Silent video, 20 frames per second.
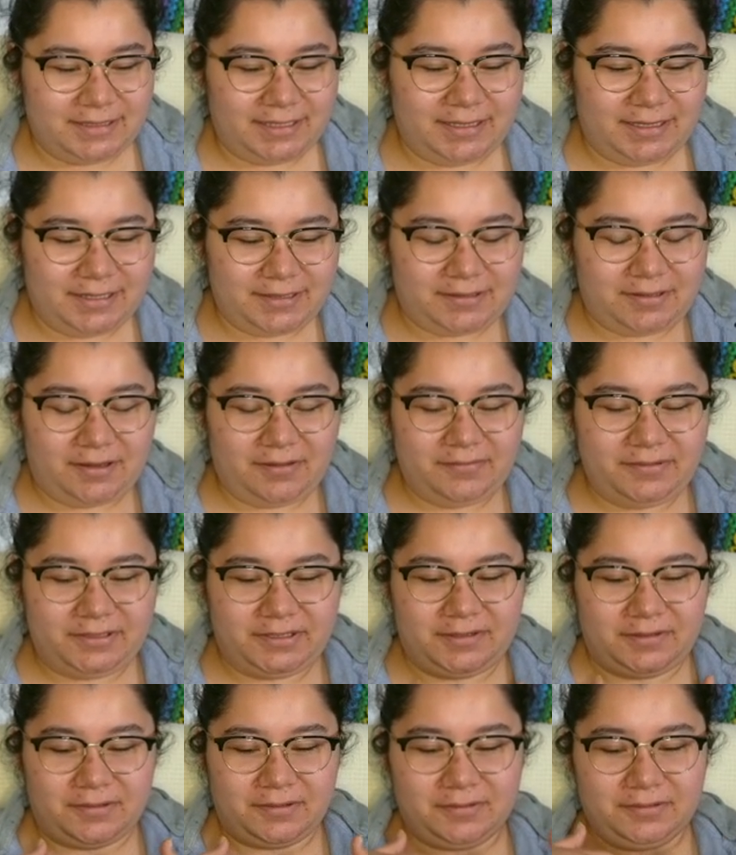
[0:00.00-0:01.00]
like that's
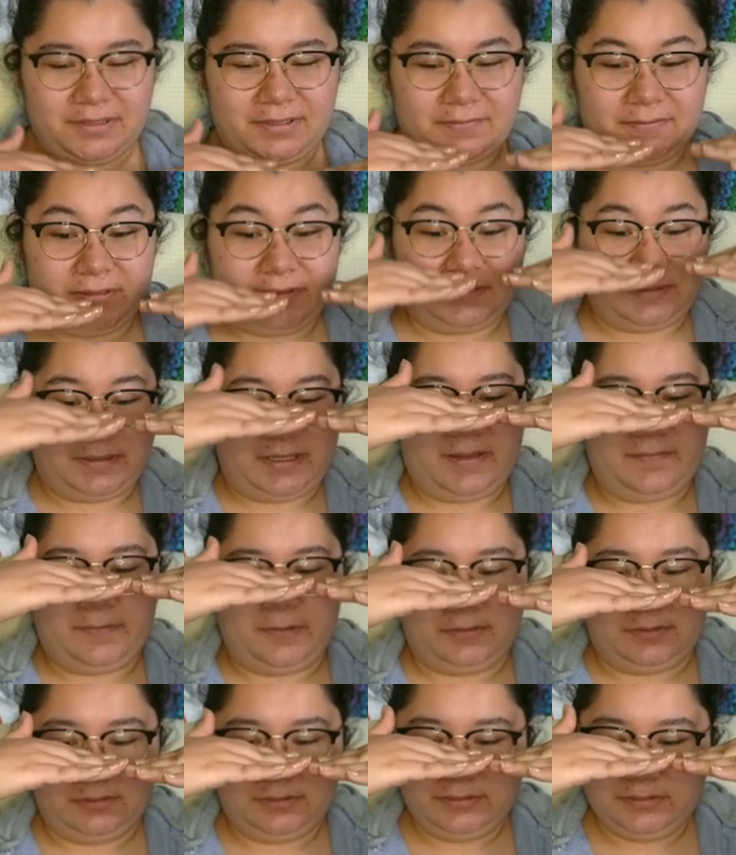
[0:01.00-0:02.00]
obviously a whole different
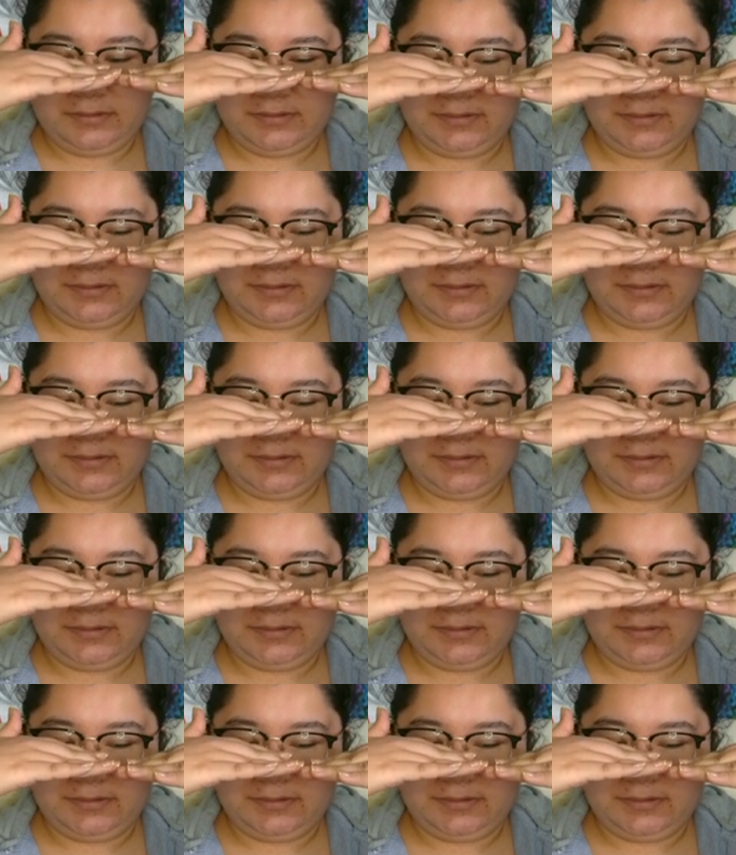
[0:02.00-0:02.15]
level,